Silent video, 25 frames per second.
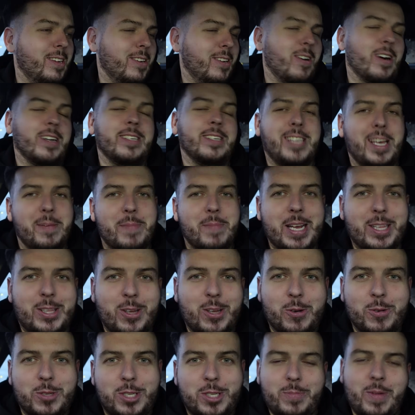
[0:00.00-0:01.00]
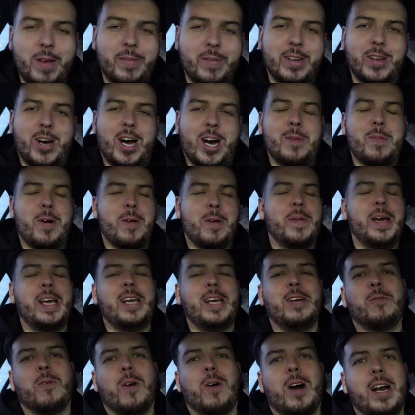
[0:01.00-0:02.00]
Alright, he's eating McDonald's, it's a bit of a lie by
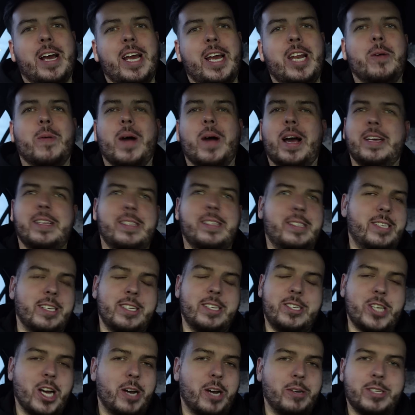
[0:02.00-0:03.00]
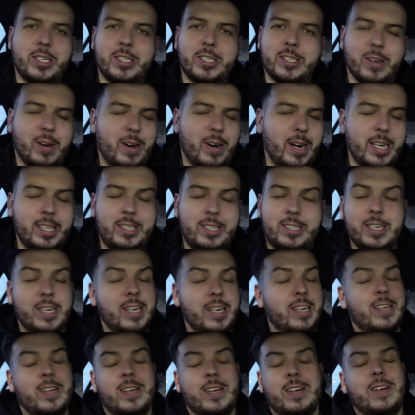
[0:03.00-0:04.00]
me. Right, anyway, jokes aside,
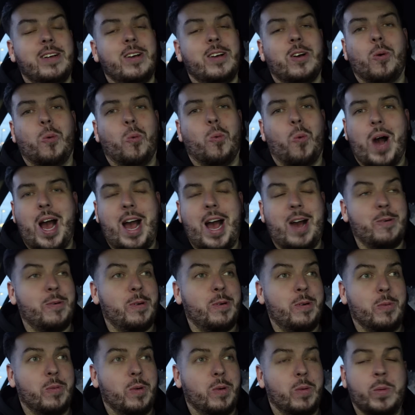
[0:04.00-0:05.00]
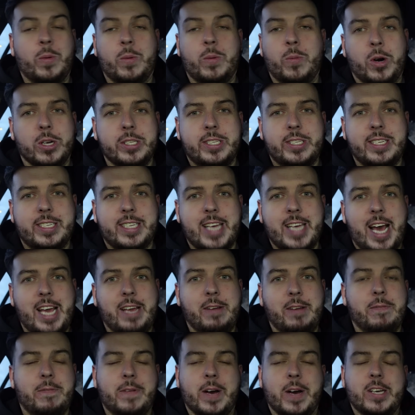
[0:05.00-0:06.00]
wow, what to
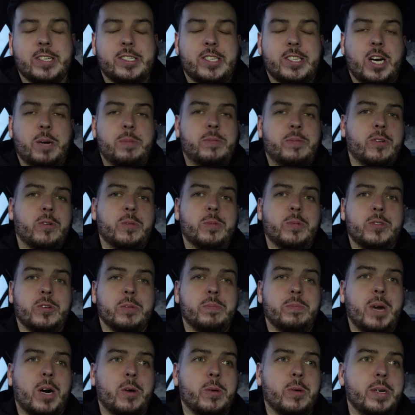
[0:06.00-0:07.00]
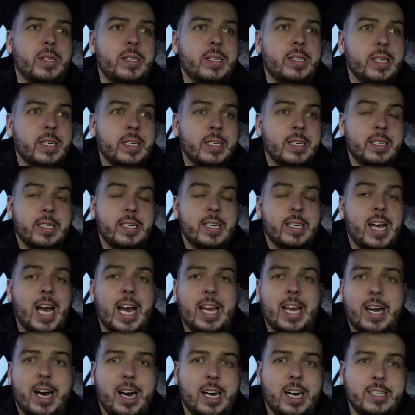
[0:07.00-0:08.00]
say. First half performance from Bolton
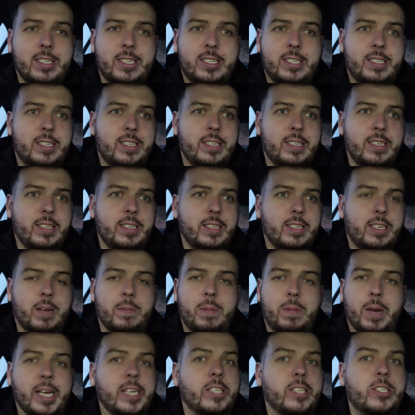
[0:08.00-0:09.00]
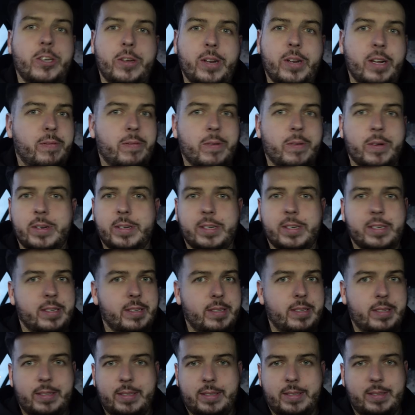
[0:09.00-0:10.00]
and us, completely two different,
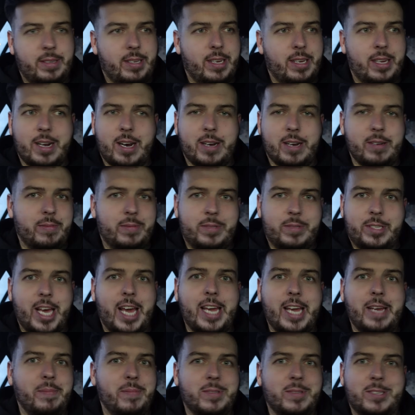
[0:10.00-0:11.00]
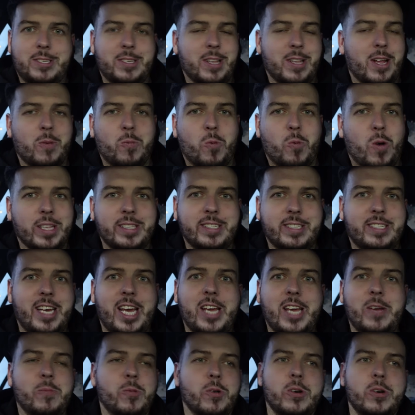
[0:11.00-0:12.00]
you know, teams. Like one
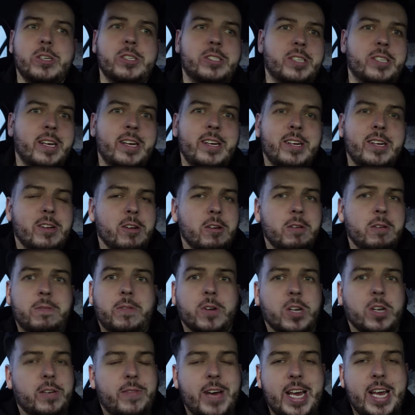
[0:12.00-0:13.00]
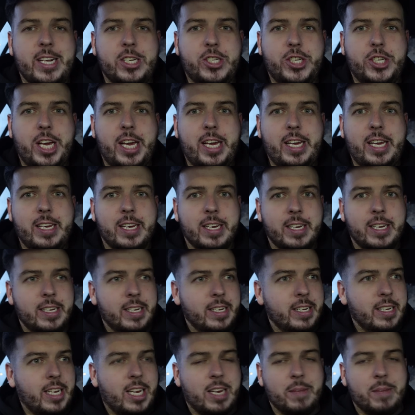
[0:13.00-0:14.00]
team was full of energy,
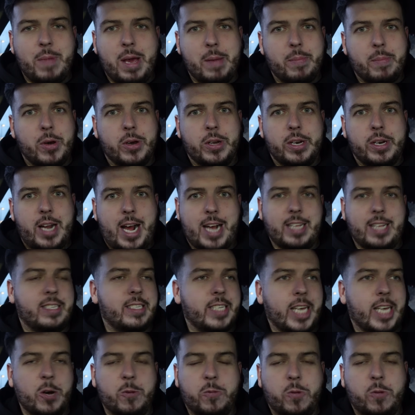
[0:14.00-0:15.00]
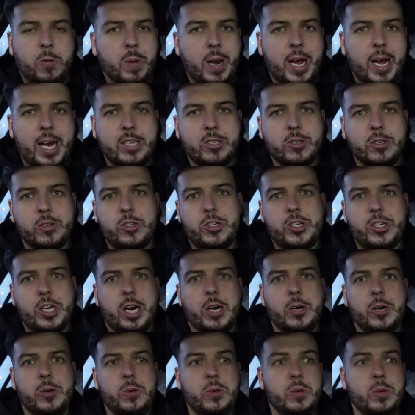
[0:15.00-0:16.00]
commitment, had skillful players on
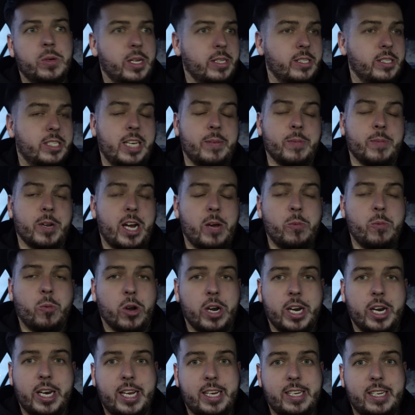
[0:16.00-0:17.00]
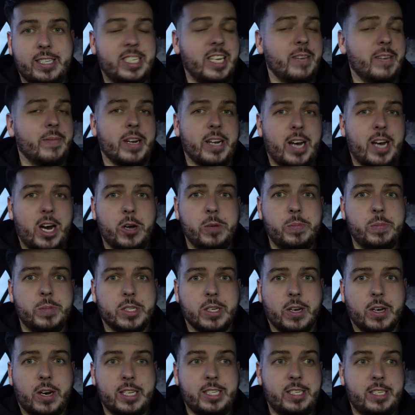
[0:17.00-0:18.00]
show and seemed like they wanted it, seemed like the home
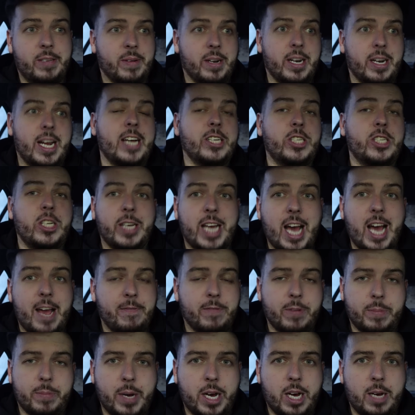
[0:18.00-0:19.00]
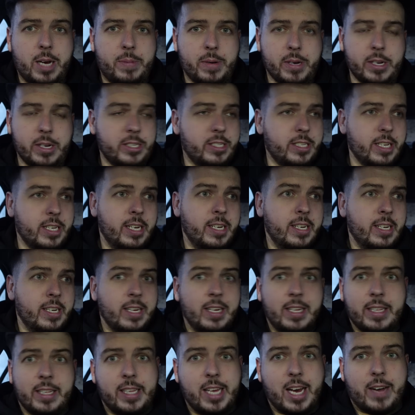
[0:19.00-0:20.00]
side, seemed like they actually came for purpose.
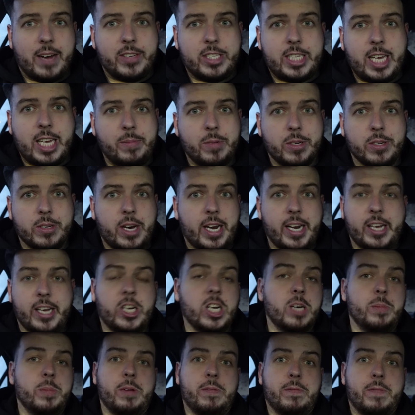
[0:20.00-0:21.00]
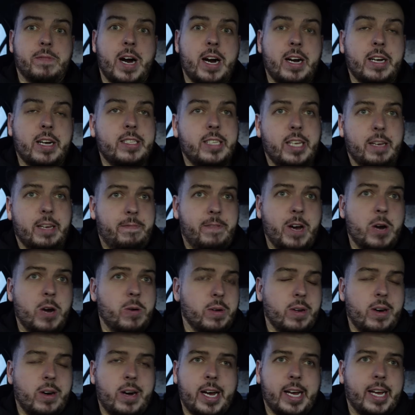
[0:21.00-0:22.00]
The other team looked like they couldn't be fucked. It
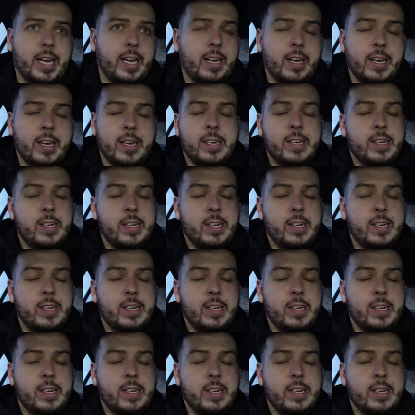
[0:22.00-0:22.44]
felt like